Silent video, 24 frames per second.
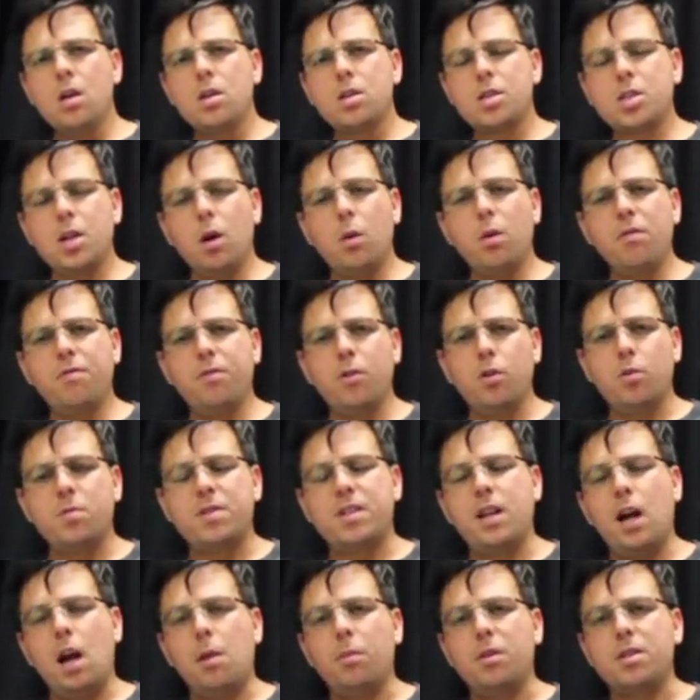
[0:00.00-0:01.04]
Snow
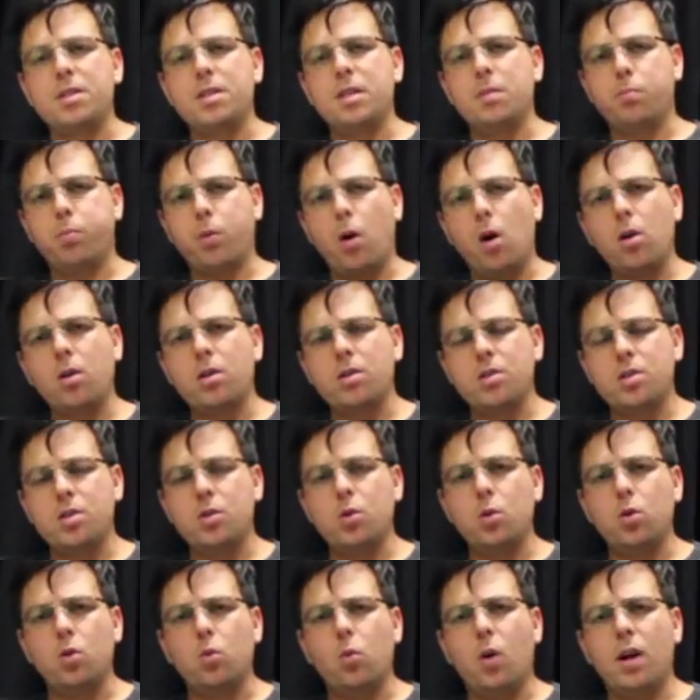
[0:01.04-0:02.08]
informs Nameless that Broken
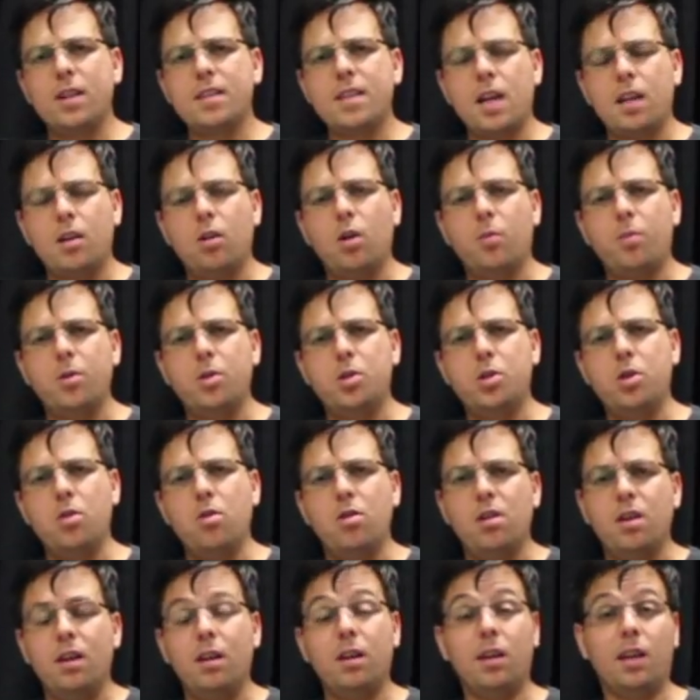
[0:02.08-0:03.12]
Sword once had an
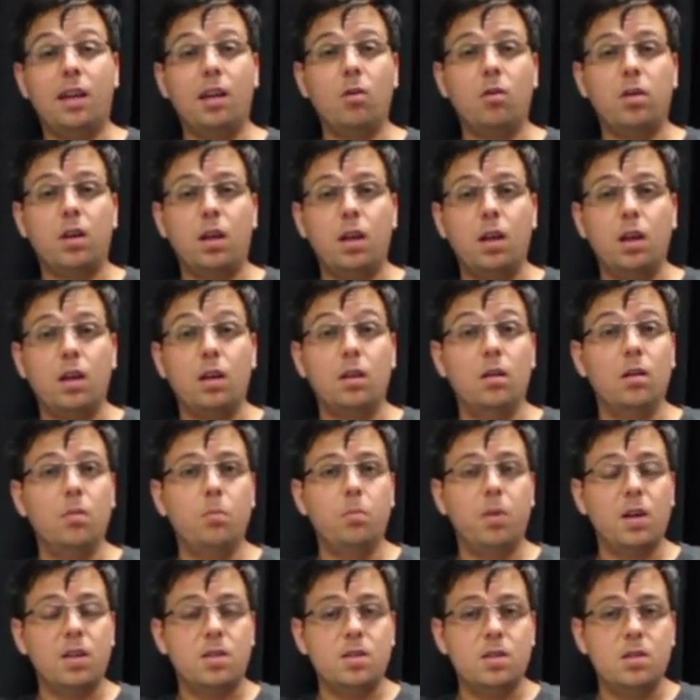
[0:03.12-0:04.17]
opportunity to kill the king,
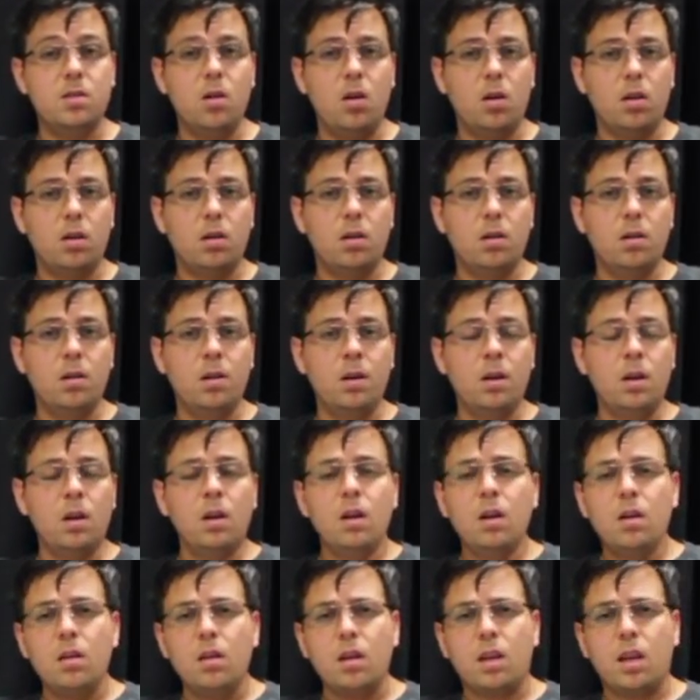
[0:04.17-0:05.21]
but did not.
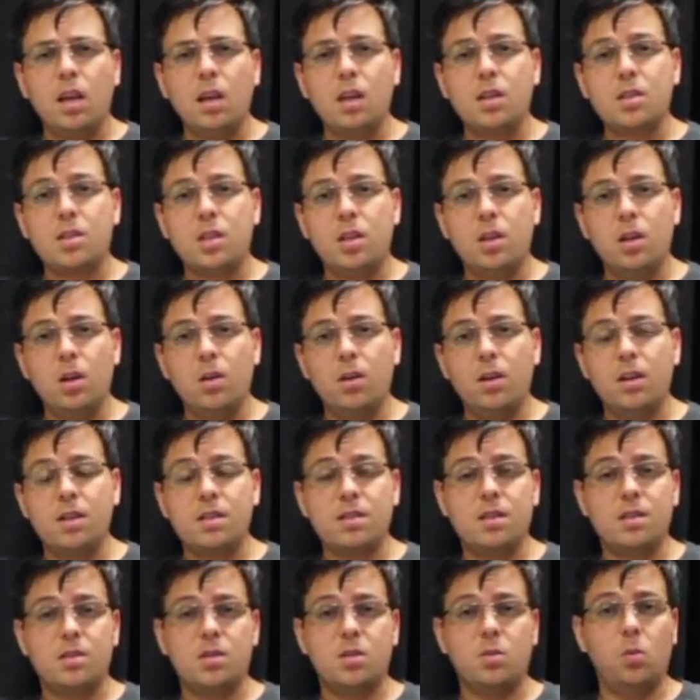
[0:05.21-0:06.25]
The king is
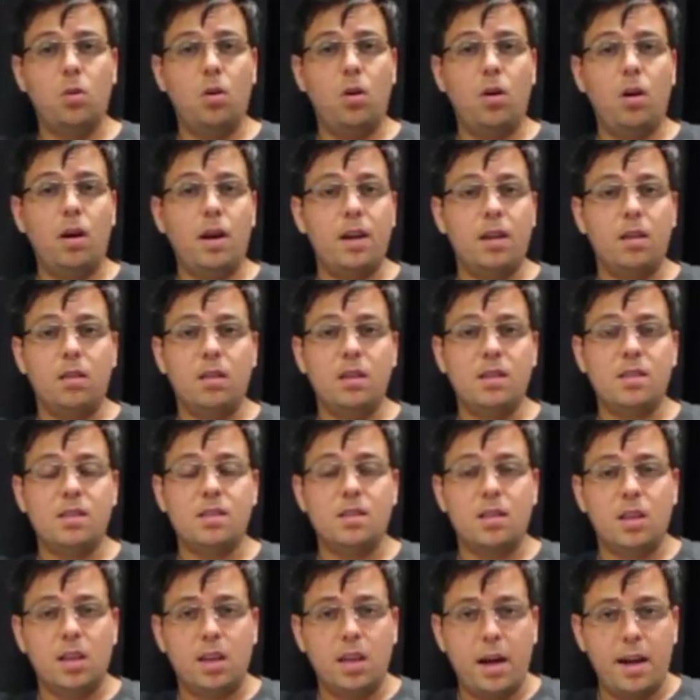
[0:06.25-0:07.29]
curious as to why this
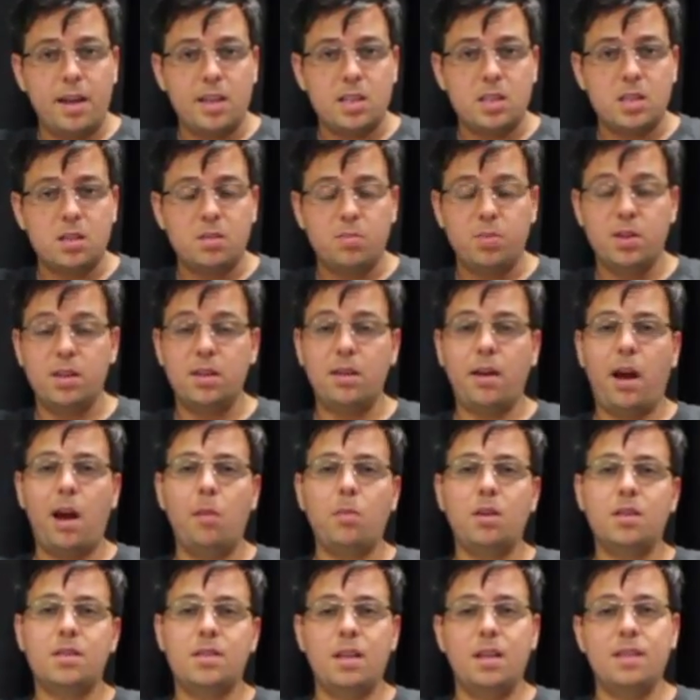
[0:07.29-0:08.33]
is the case, but
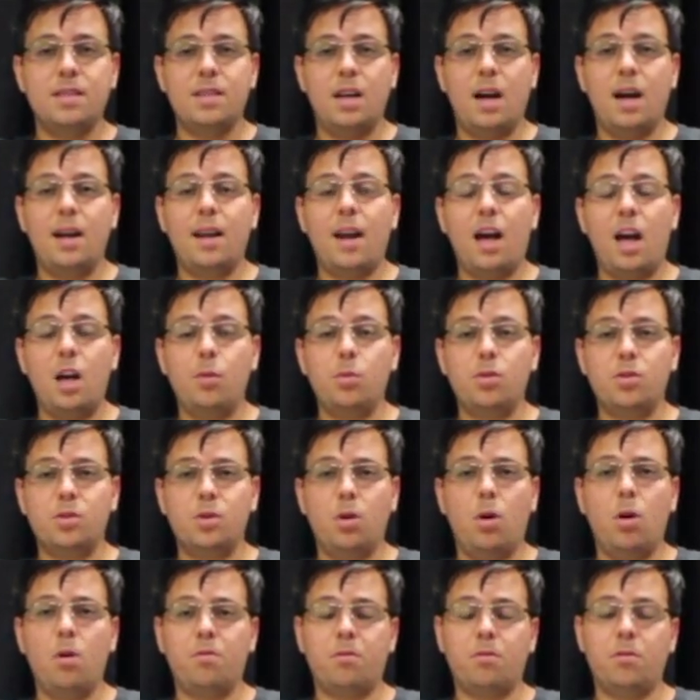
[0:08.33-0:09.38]
Nameless is unable to
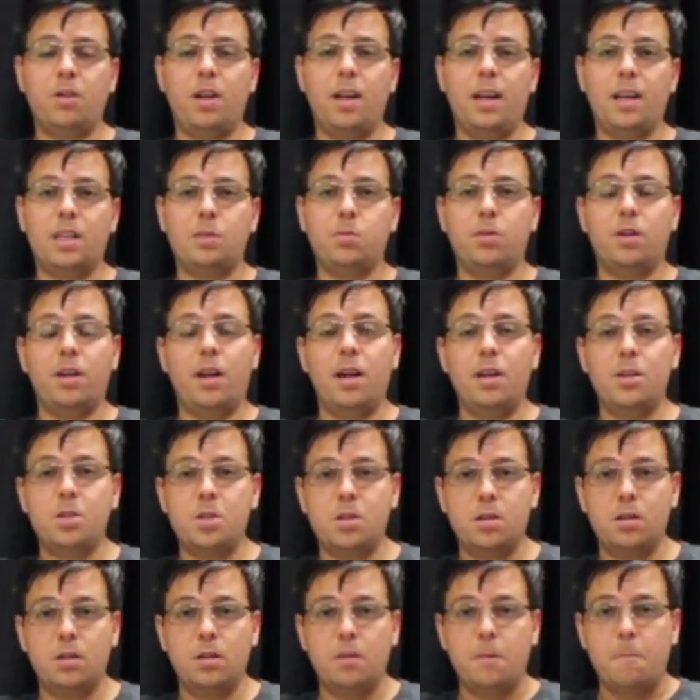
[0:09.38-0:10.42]
offer an
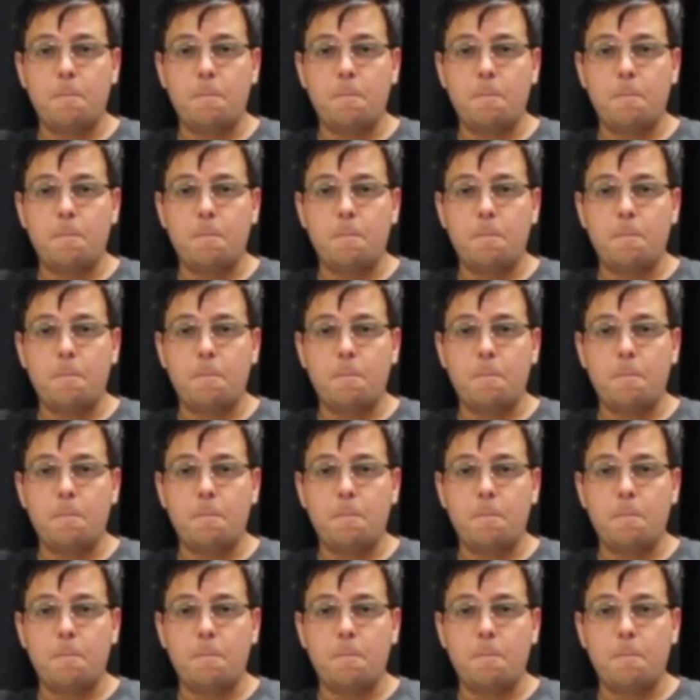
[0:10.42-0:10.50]
explanation.